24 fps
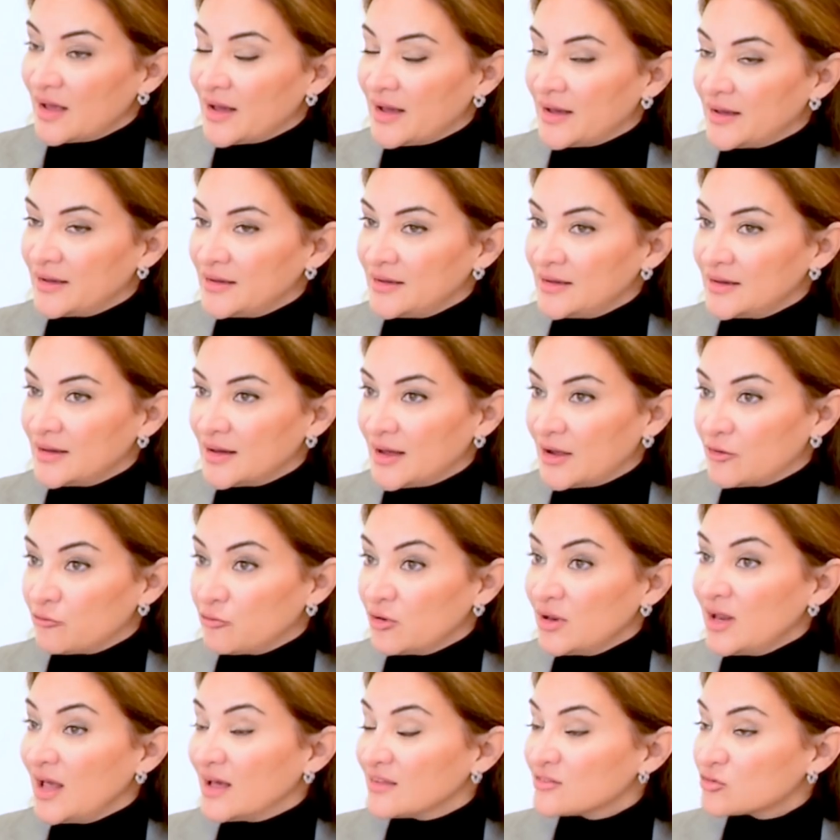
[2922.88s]
I, I
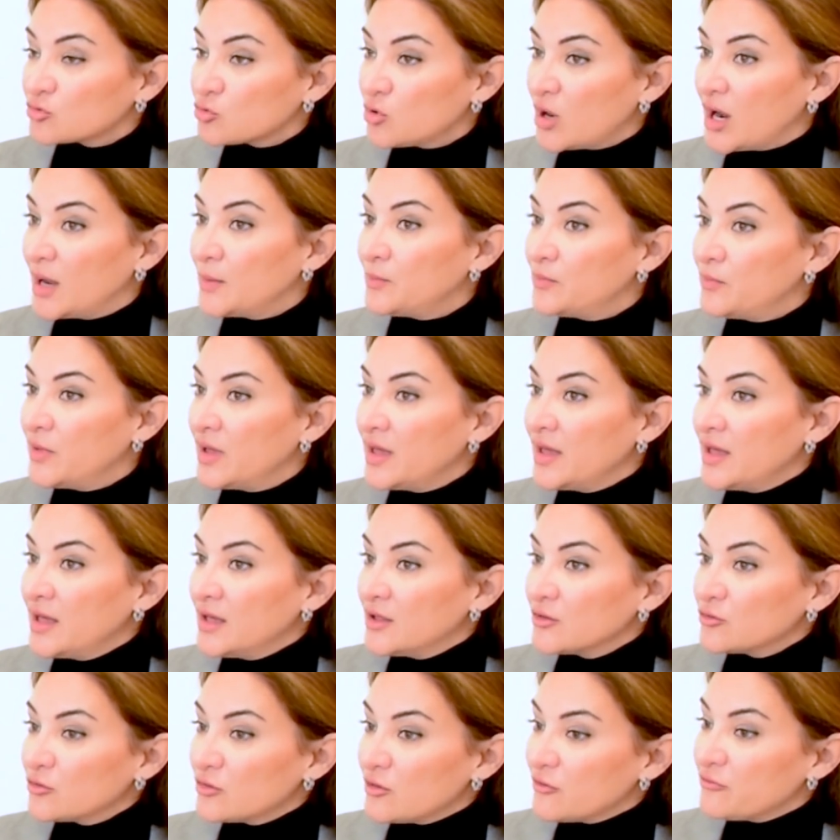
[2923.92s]
really ascribe
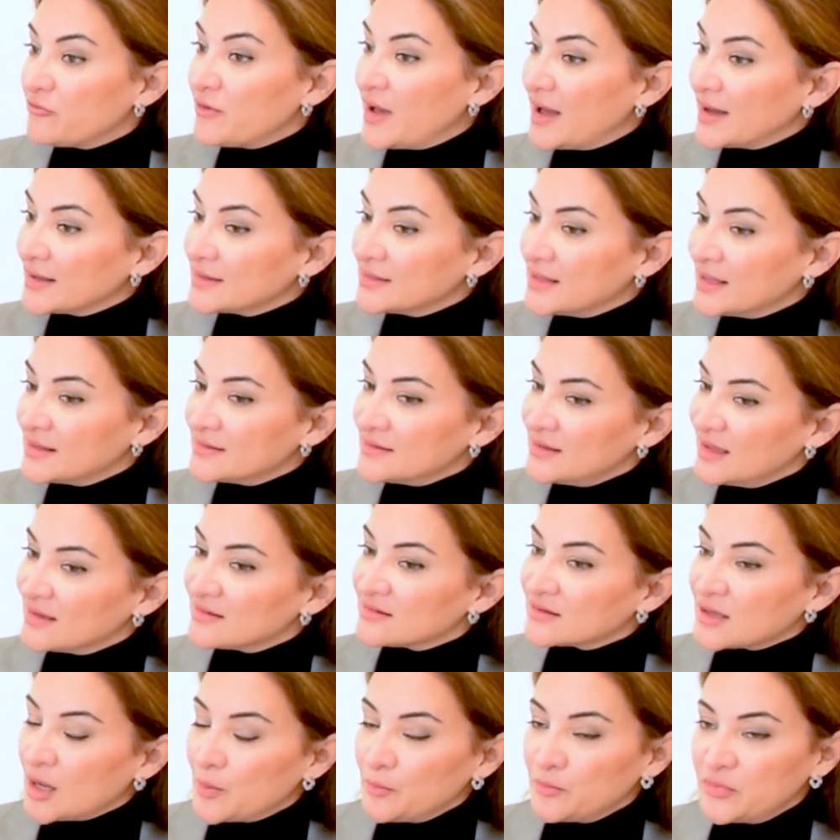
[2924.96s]
to the fact that,
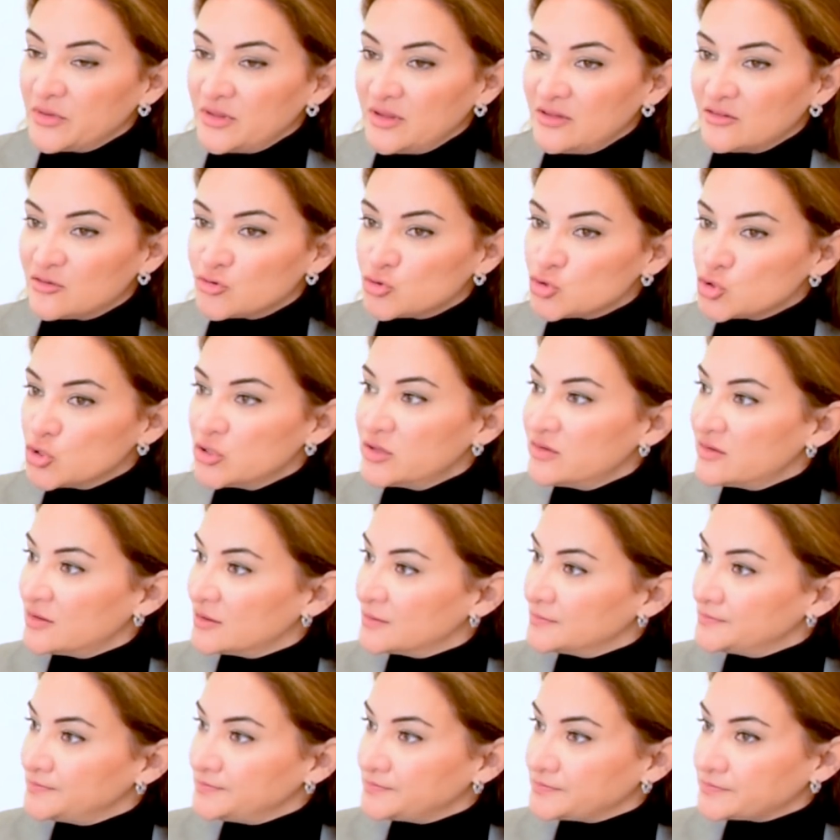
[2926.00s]
yes, companies should
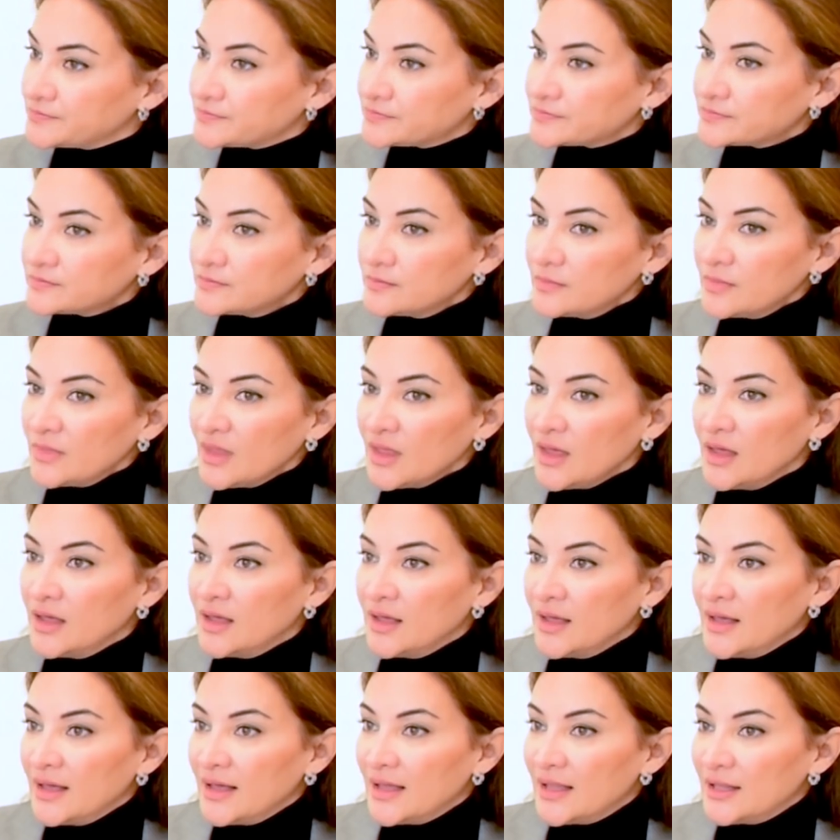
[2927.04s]

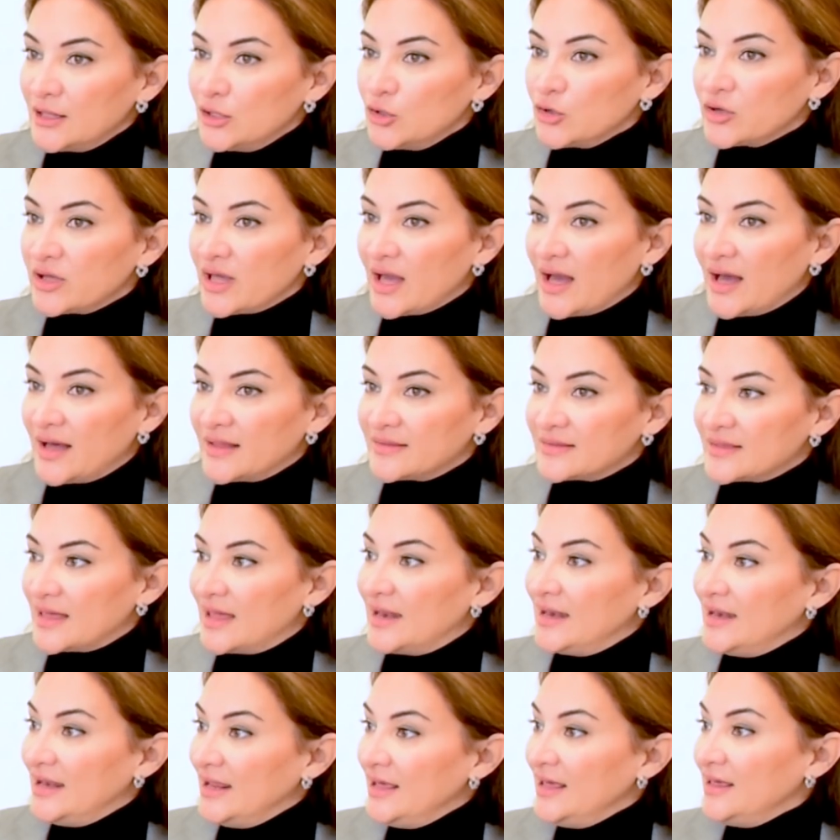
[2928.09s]
look at a
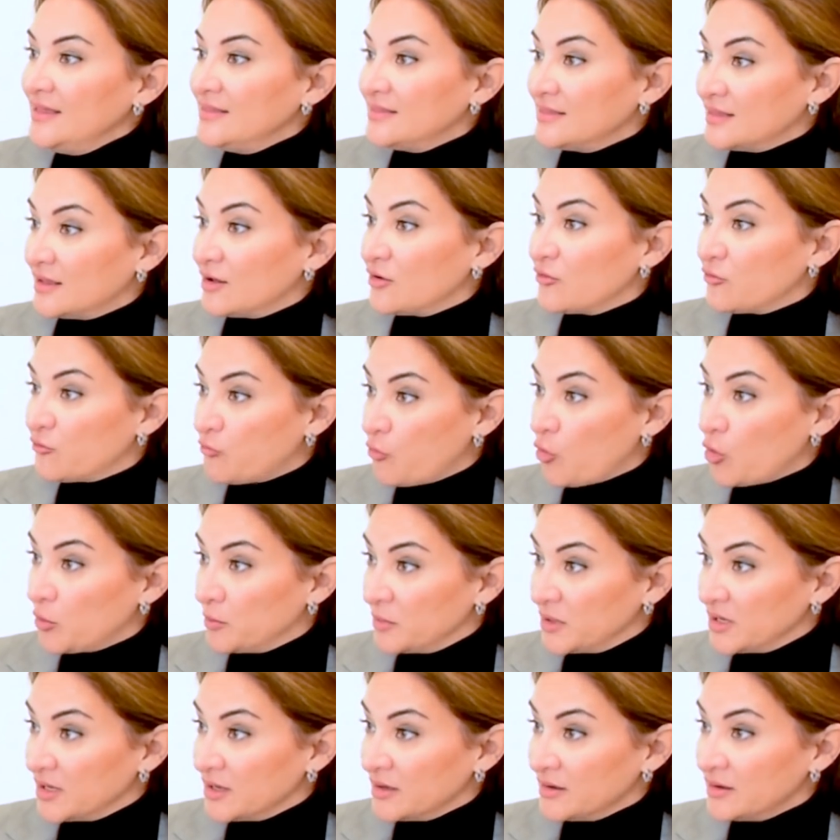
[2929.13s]
lean
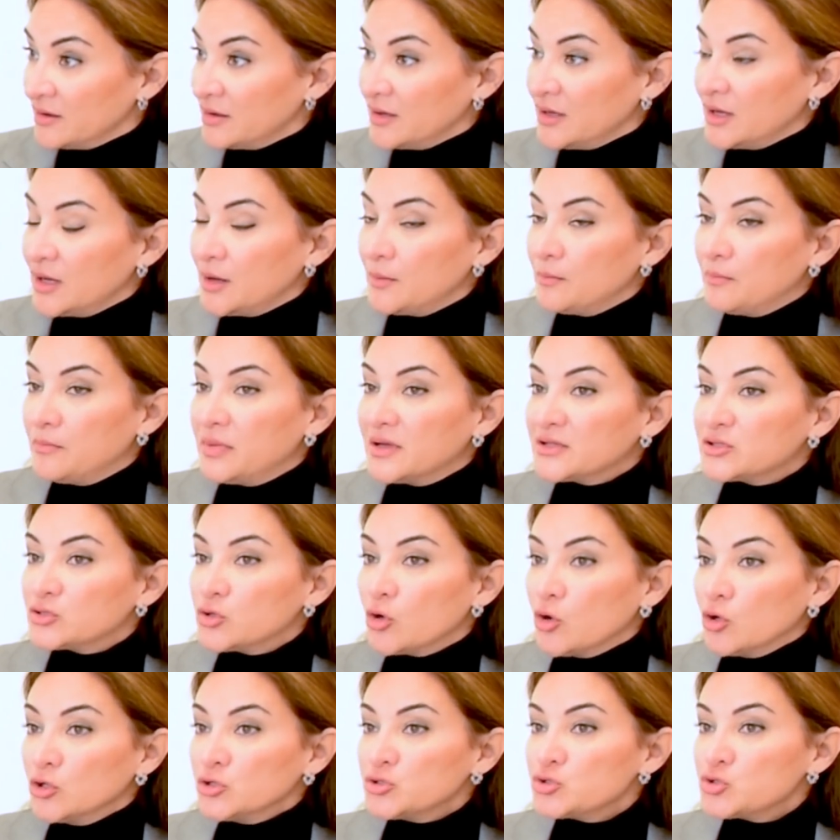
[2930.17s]
formula, yes, but
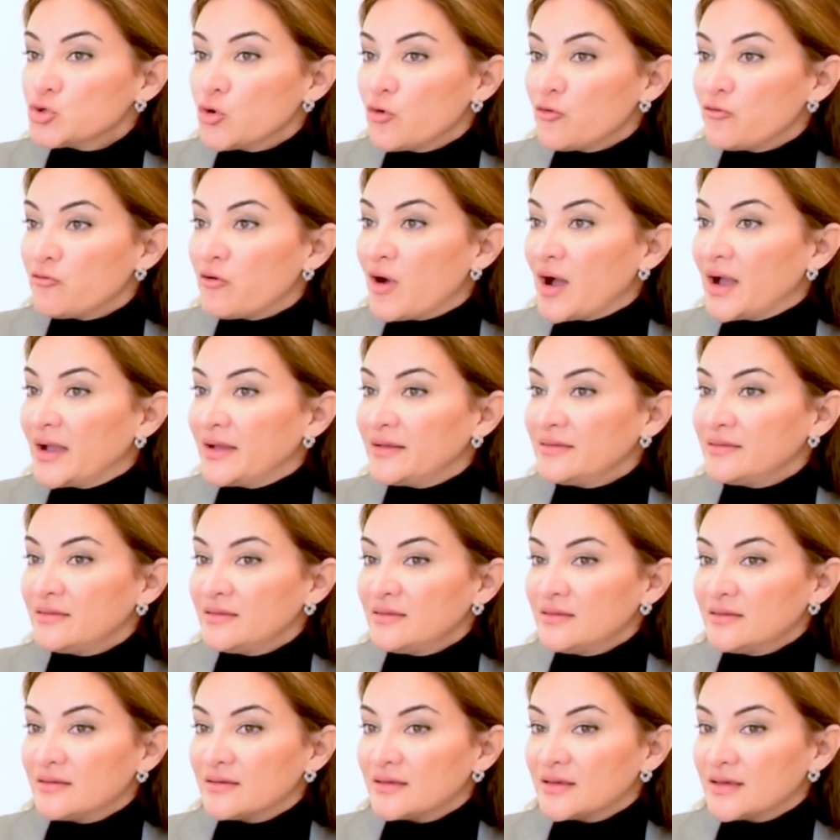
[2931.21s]
also
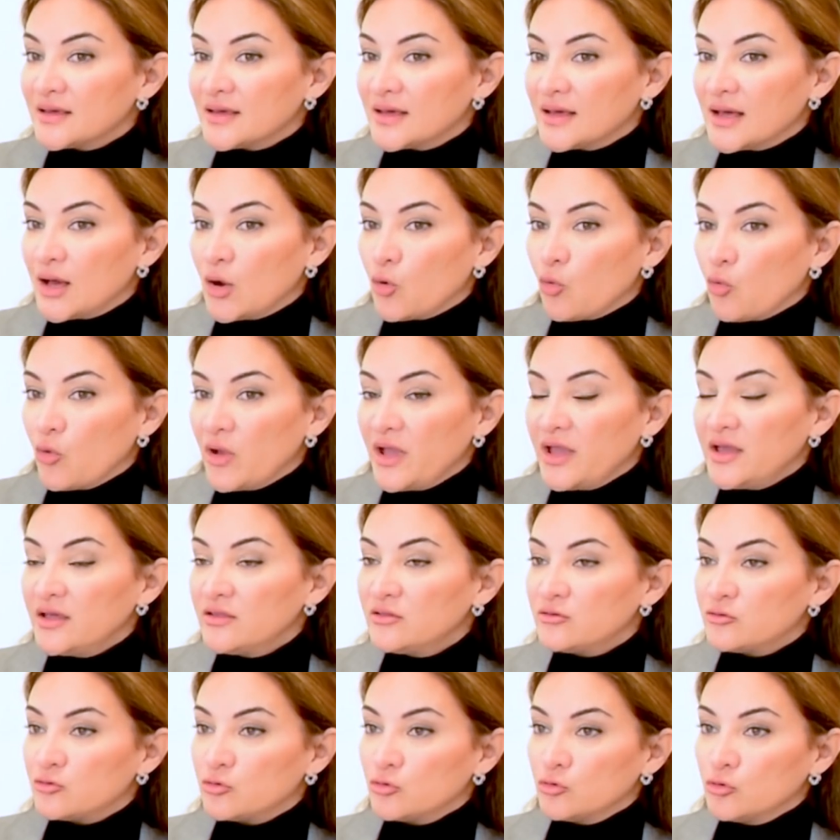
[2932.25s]
find a way
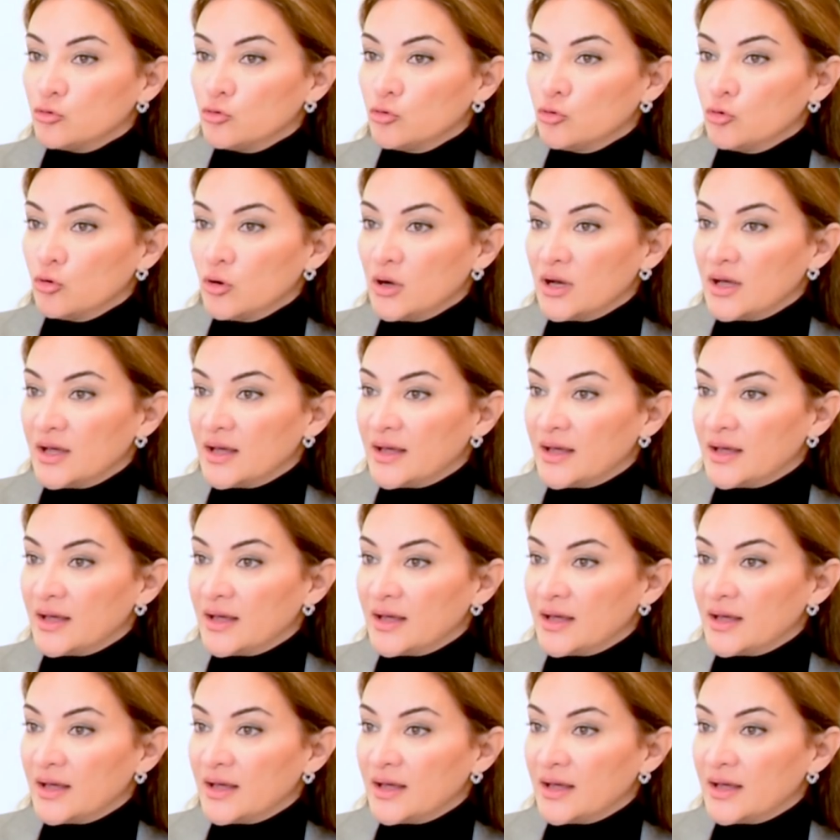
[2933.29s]
to